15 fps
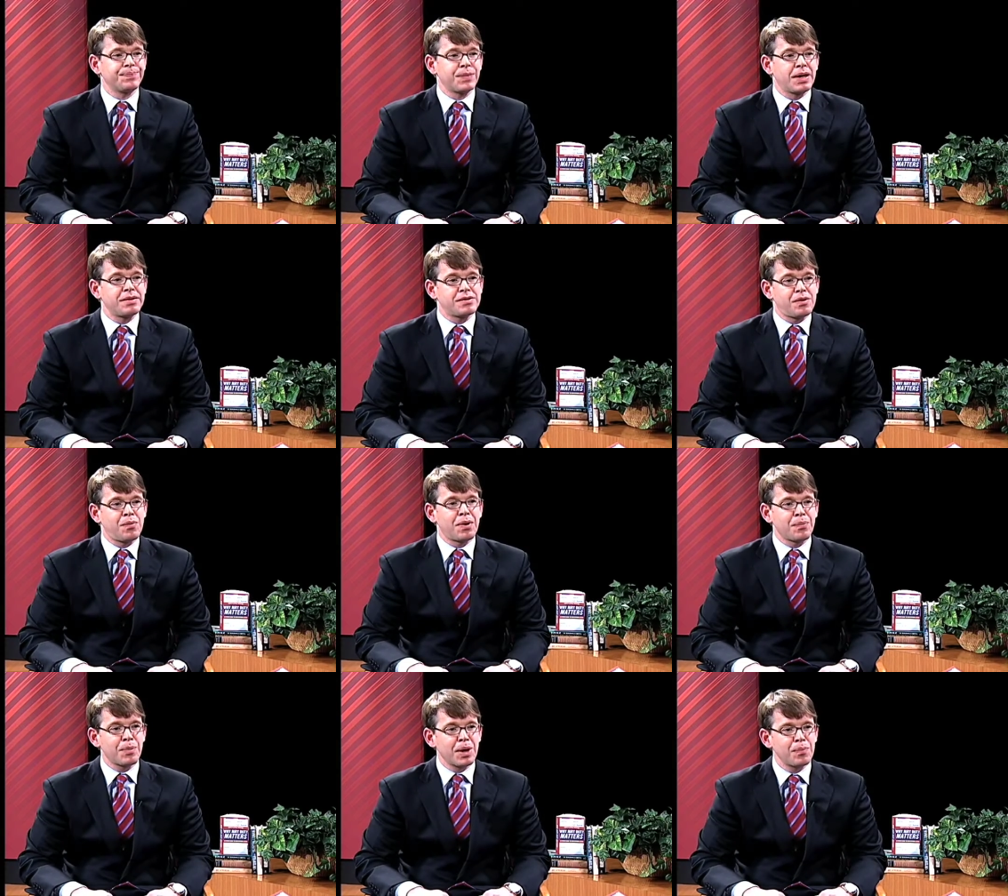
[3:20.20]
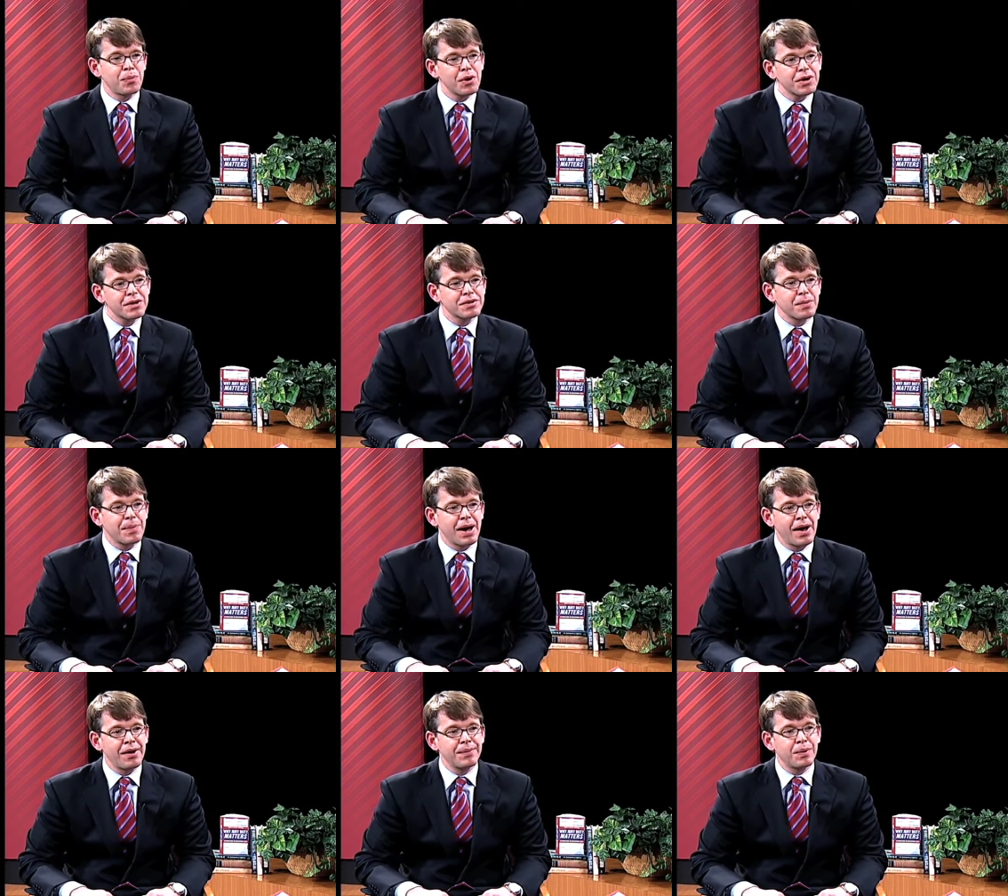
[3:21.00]
And so what my book is
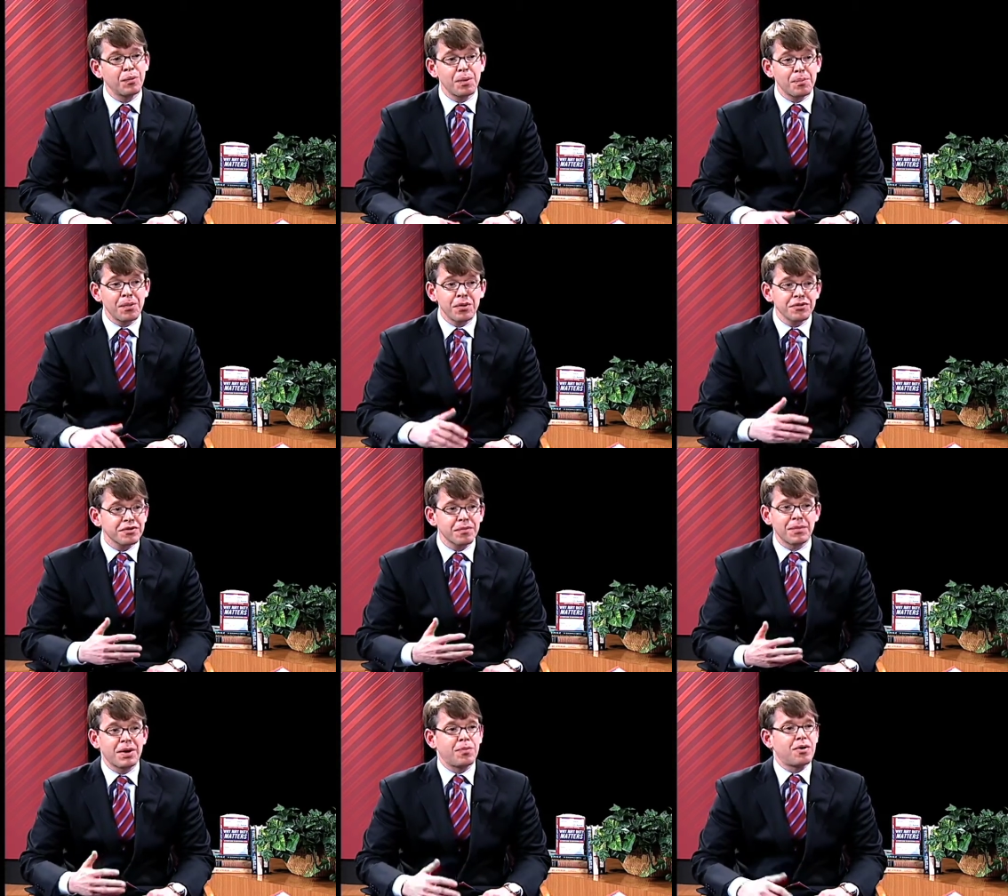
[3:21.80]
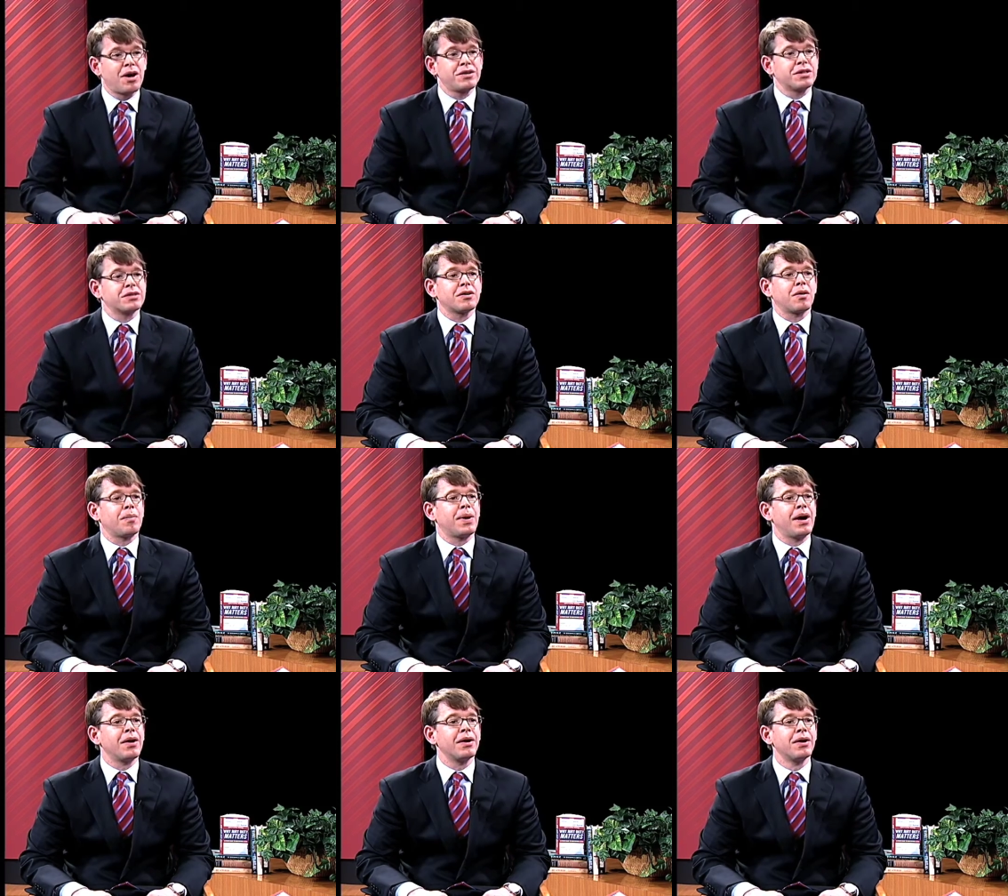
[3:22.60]
about, and what most of my projects are
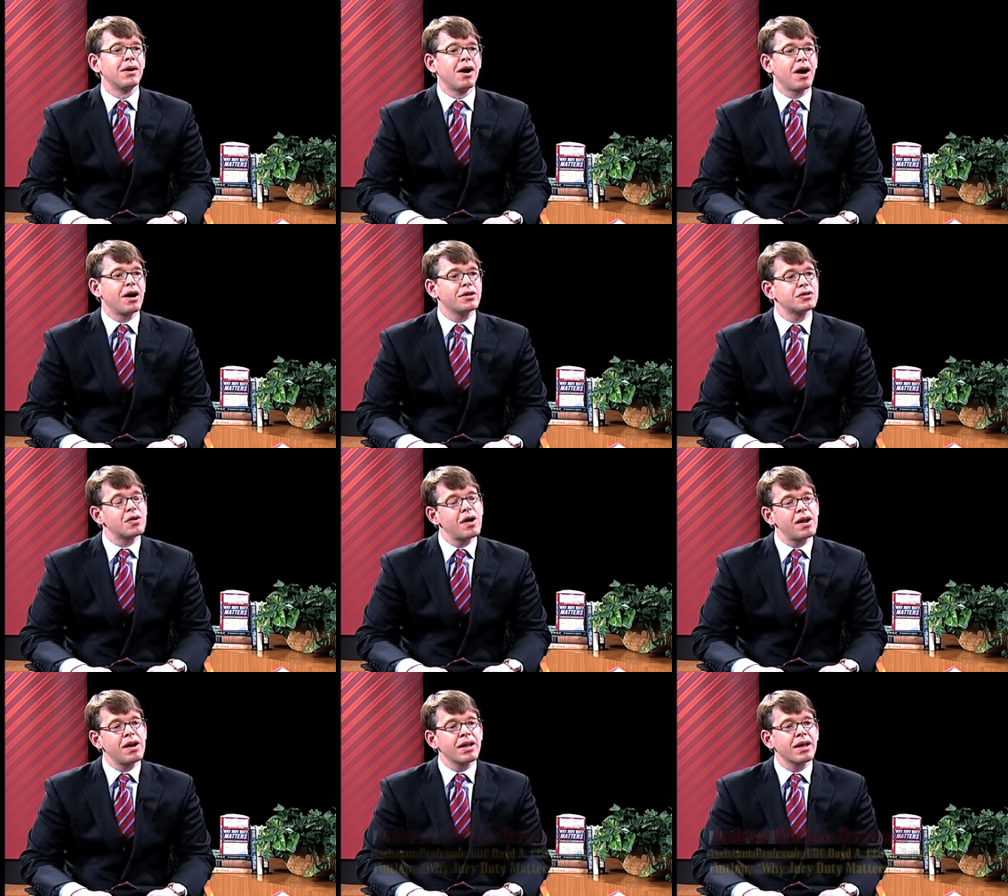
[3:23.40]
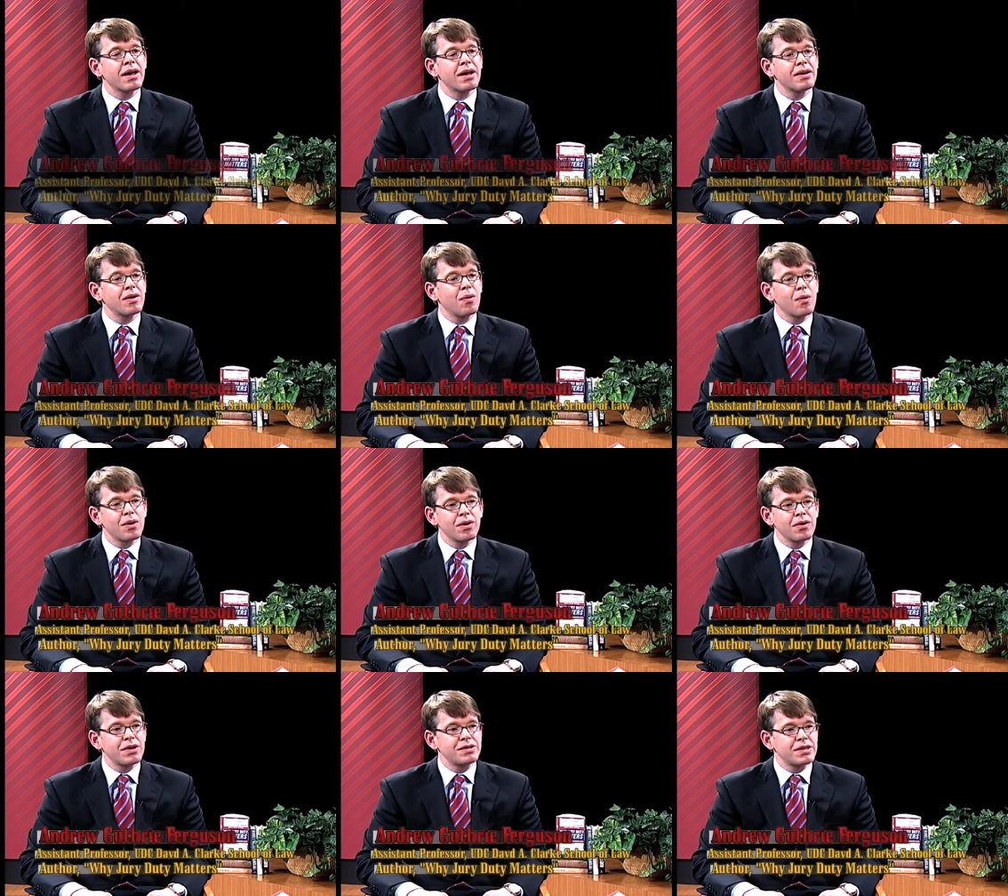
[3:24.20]
about, are trying to get
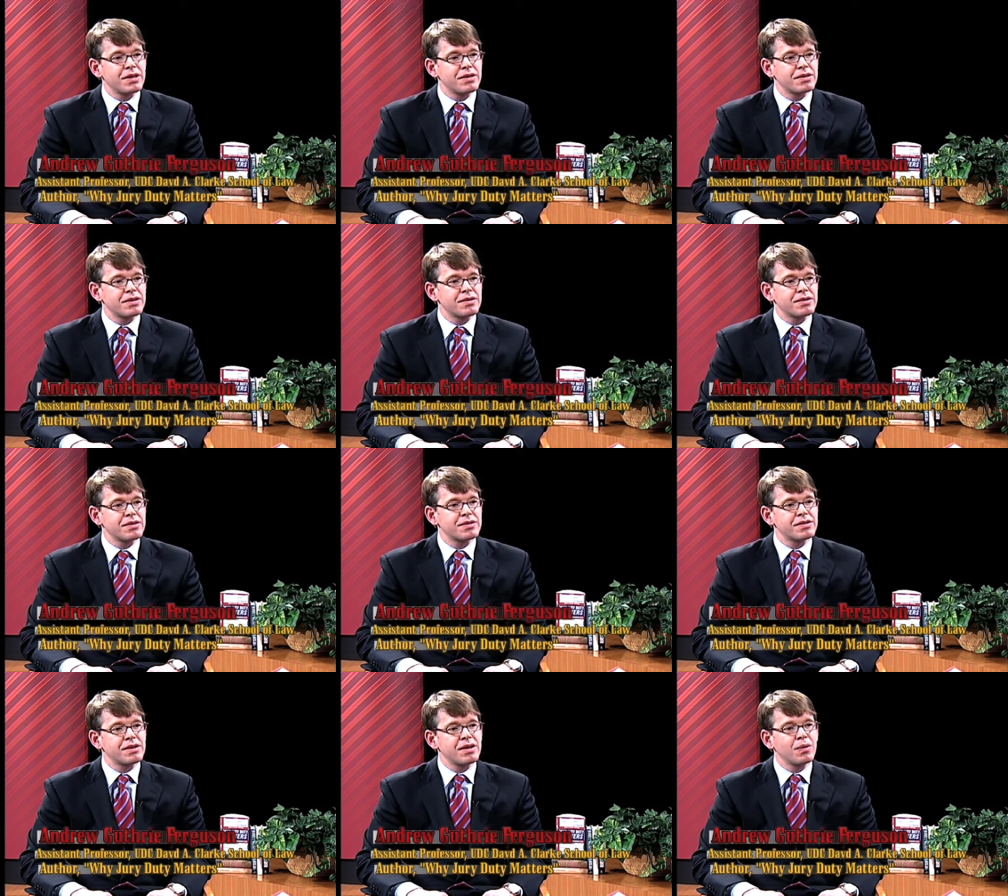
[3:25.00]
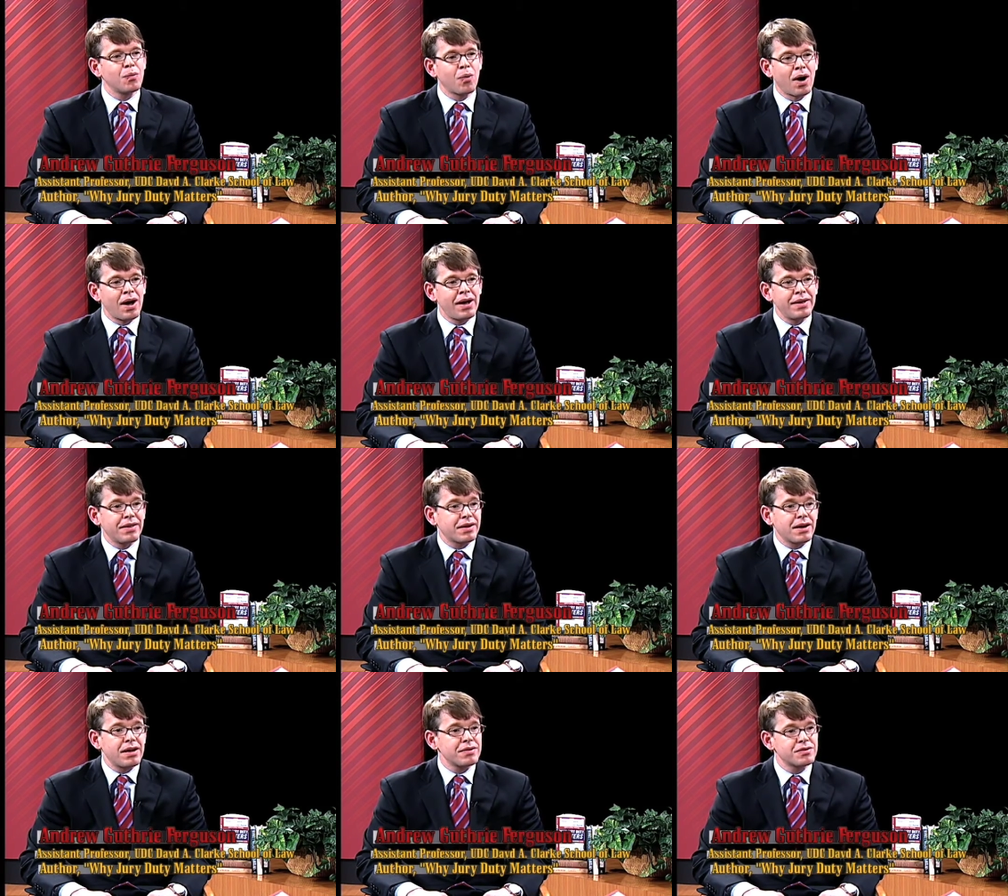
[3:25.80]
ordinary citizens to see why the
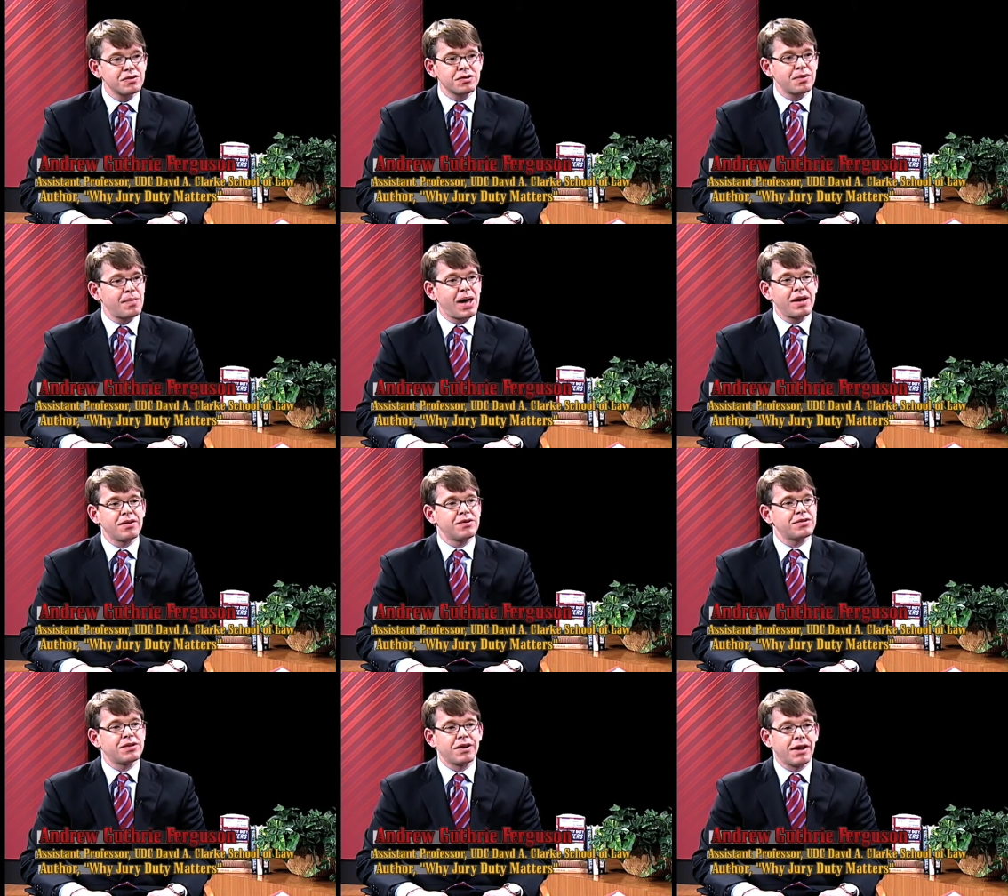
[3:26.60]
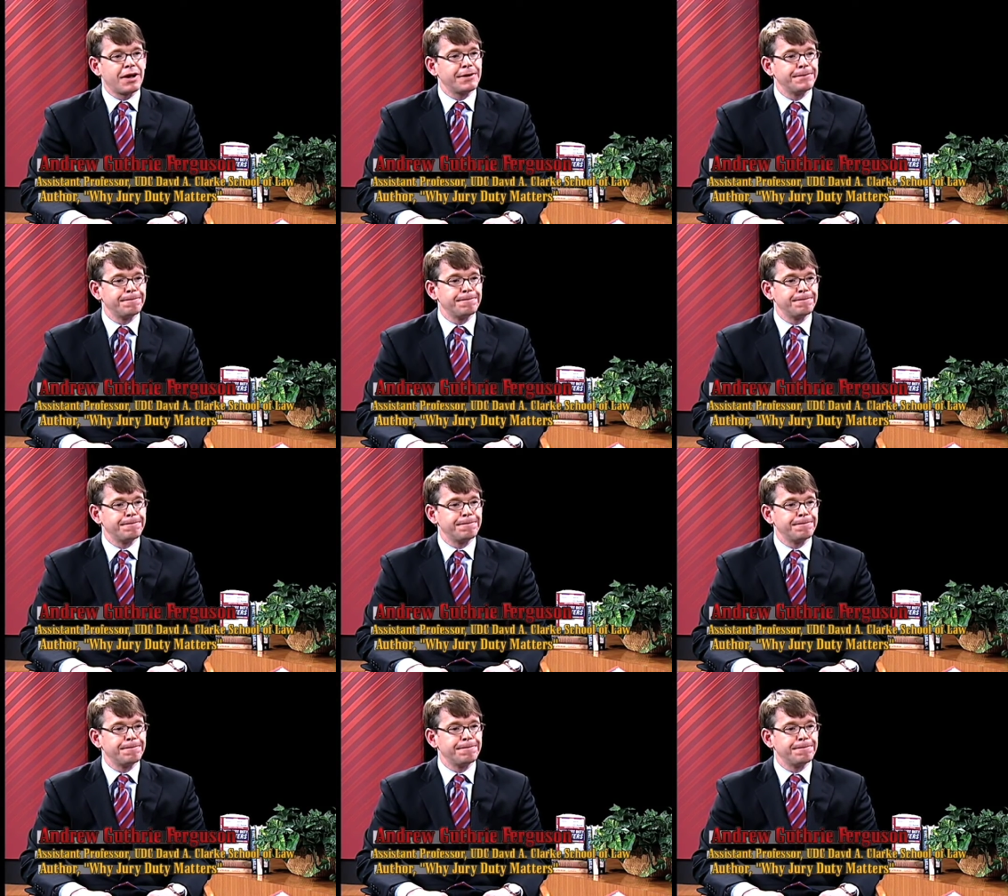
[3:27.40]
Constitution matters today.